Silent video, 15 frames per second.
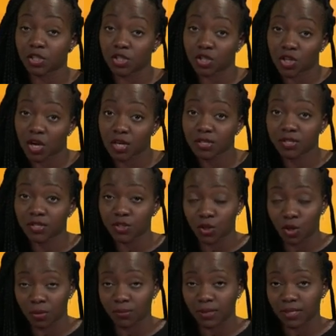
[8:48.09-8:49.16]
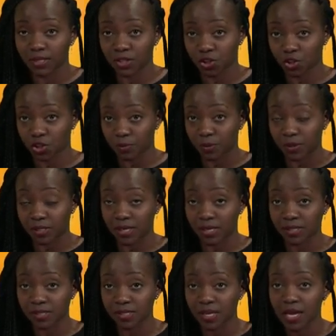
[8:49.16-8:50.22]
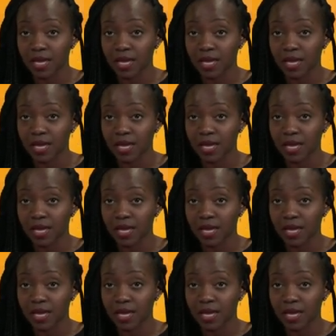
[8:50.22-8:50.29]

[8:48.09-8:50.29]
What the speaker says: is not normally distributed,